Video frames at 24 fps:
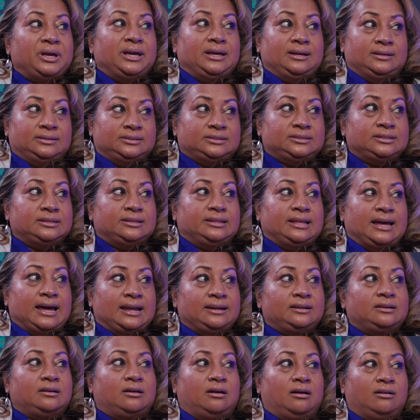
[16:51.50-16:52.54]
into
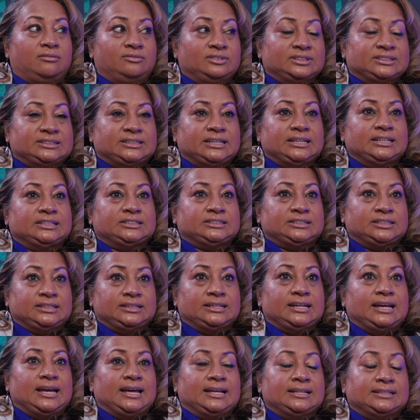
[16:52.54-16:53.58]
that
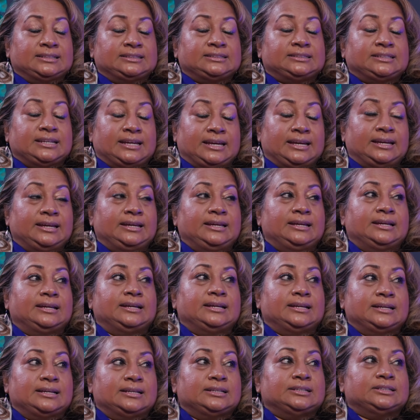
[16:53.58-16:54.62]
conversation and say, like, hold
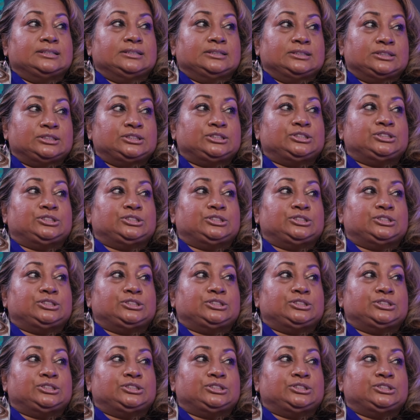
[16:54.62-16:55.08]
on.